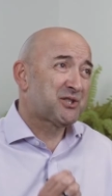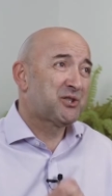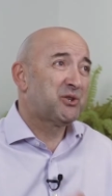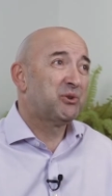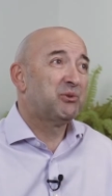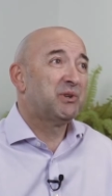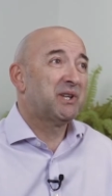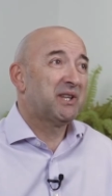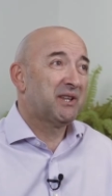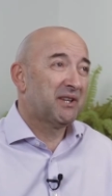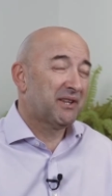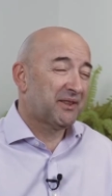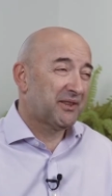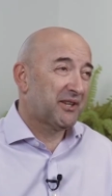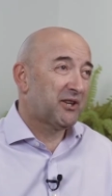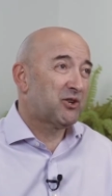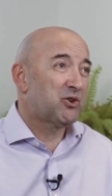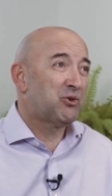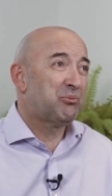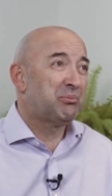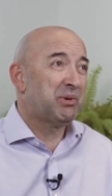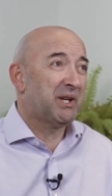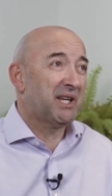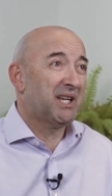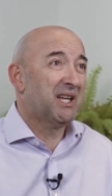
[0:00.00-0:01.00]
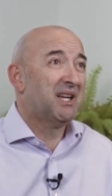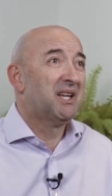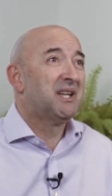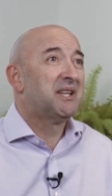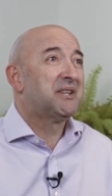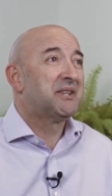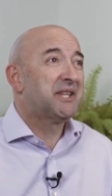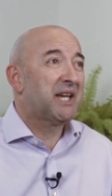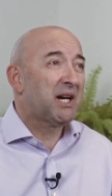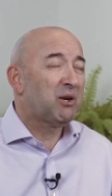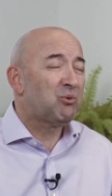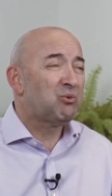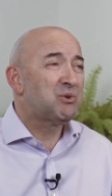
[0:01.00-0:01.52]
doing the therapy.
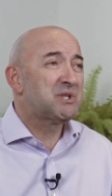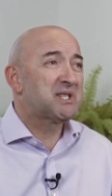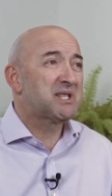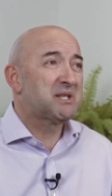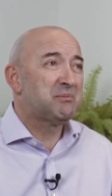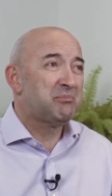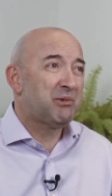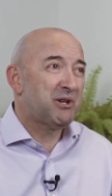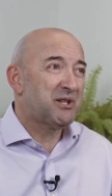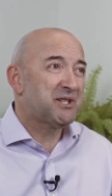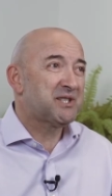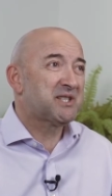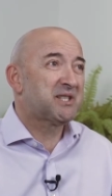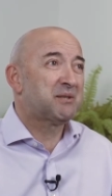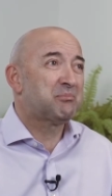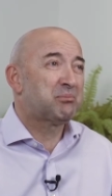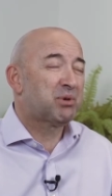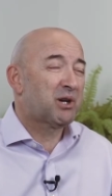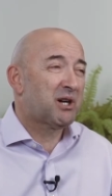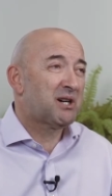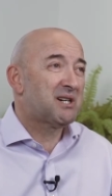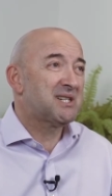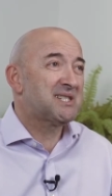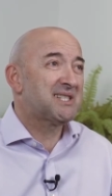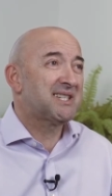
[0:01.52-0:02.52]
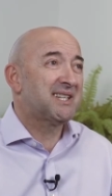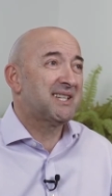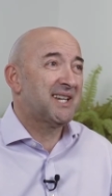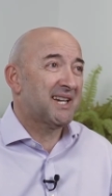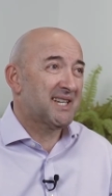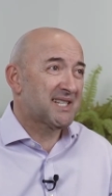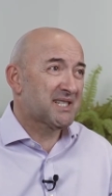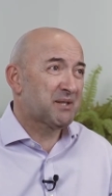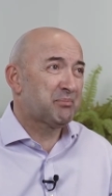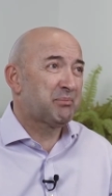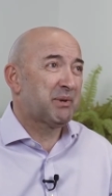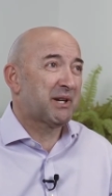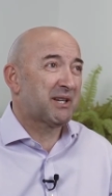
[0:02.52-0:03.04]
That was the most surprising
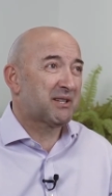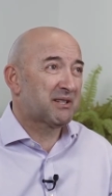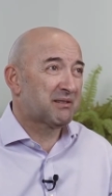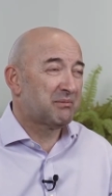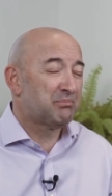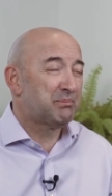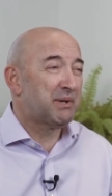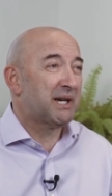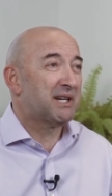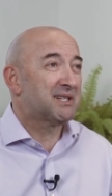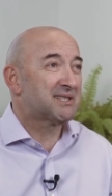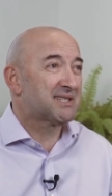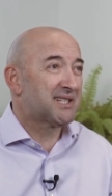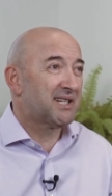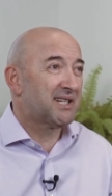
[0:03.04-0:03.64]
aspect about